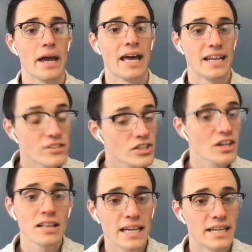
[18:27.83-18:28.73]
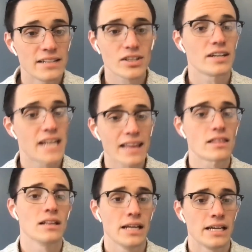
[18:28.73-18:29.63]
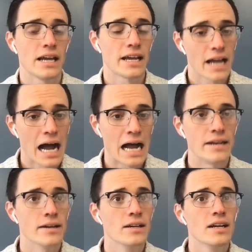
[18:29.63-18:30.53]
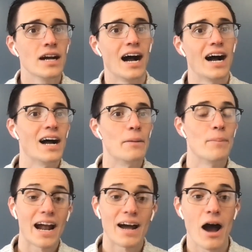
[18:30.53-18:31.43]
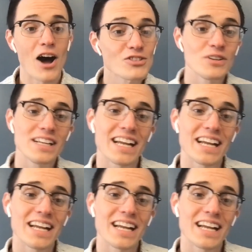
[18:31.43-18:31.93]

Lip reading: and He's going to lead. He's going to take the lead and guide. But I also need